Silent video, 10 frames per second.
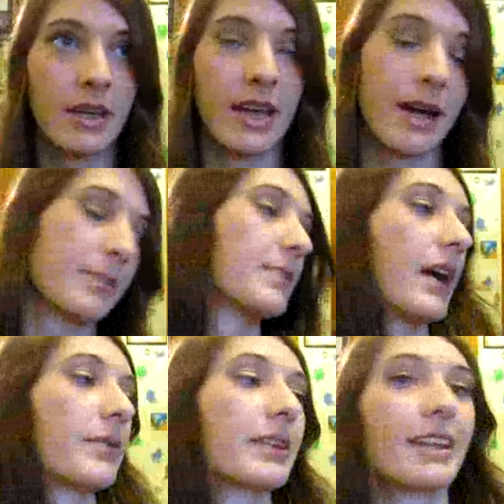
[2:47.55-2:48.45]
Yeah,
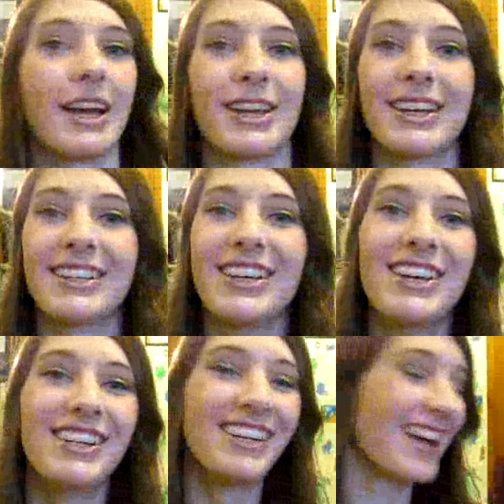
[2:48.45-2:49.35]
I really like it.
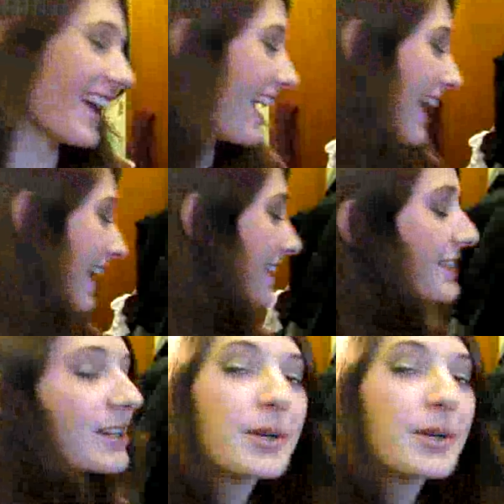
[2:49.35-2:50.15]
And